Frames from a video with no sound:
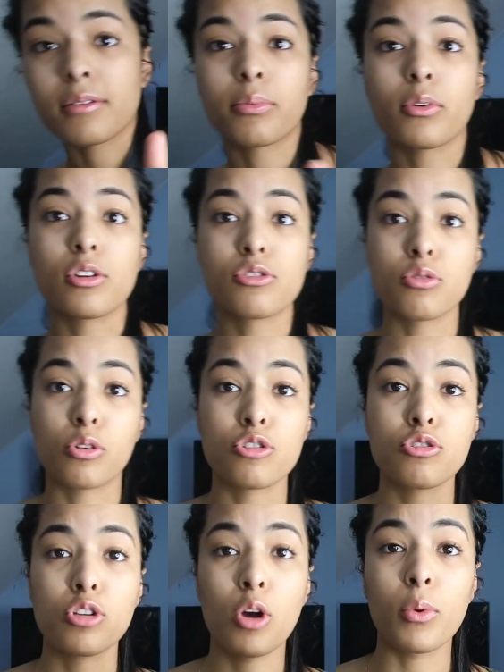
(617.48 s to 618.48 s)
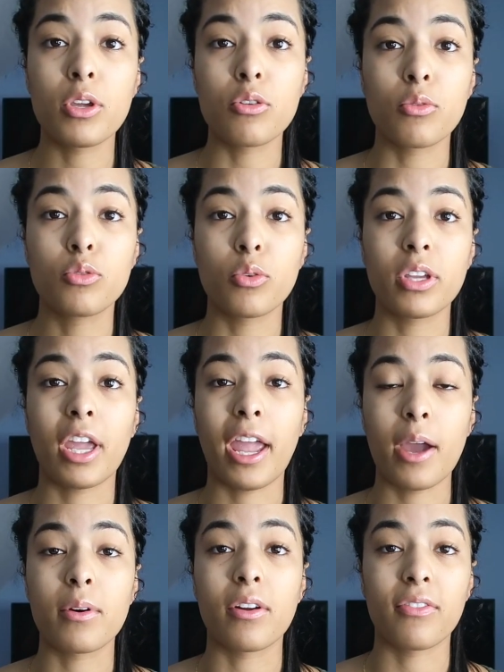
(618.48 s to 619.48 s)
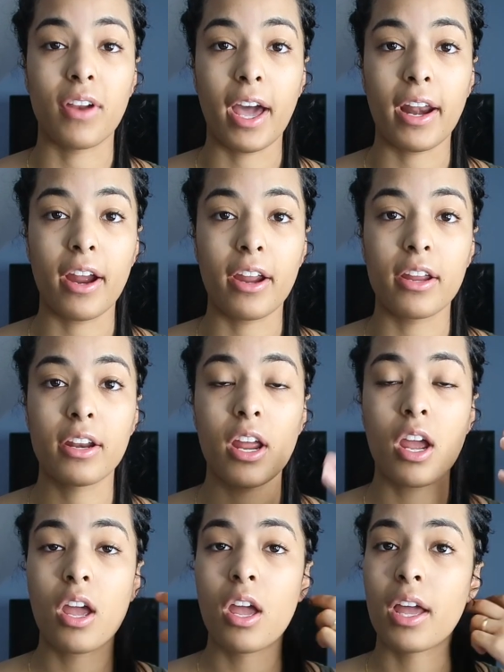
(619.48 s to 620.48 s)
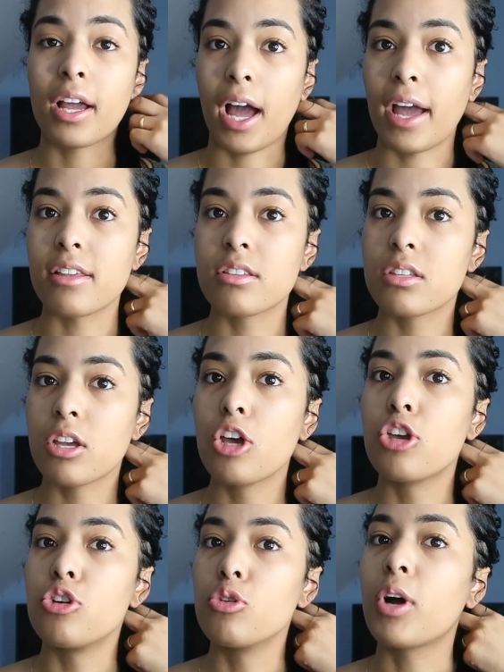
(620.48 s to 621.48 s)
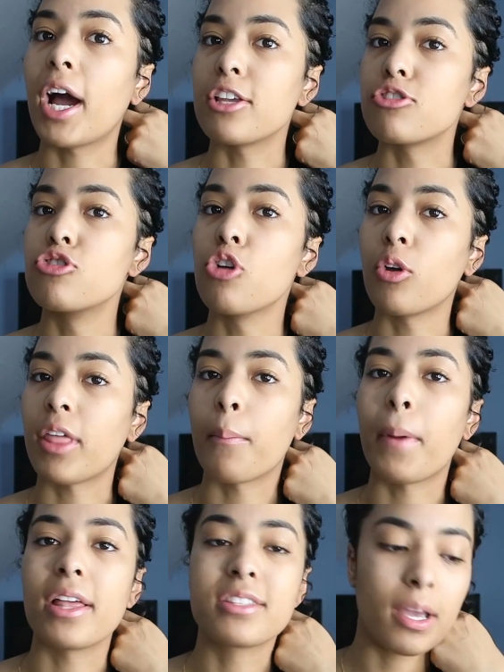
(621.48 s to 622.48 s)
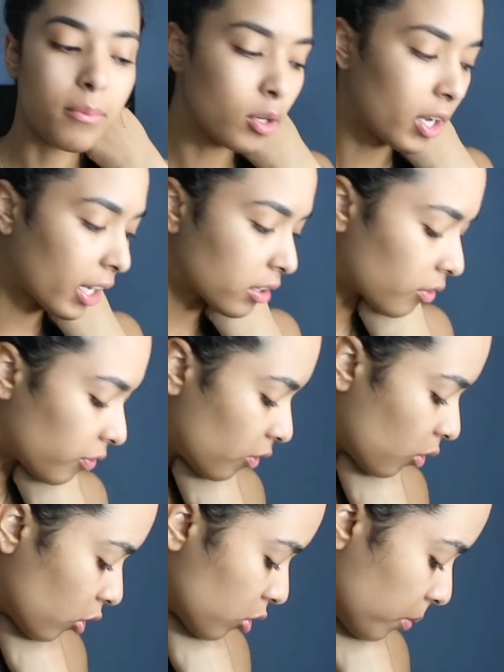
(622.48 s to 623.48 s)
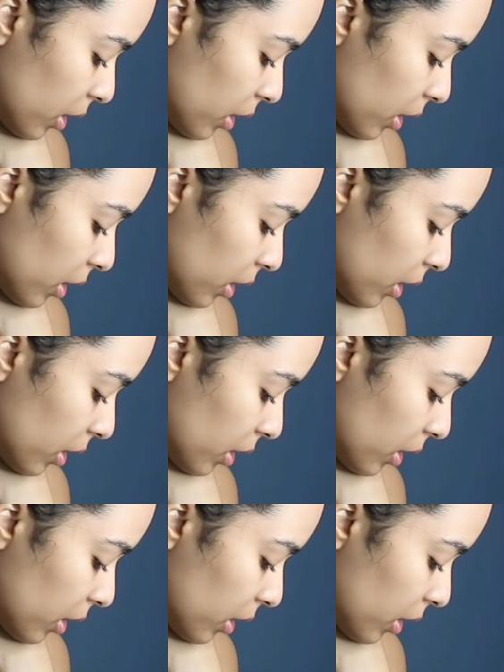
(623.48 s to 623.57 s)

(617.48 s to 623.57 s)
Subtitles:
important too, because you know when you're doing your hair with a flat iron, guys, you guys know that by the time you look on the floor, you'll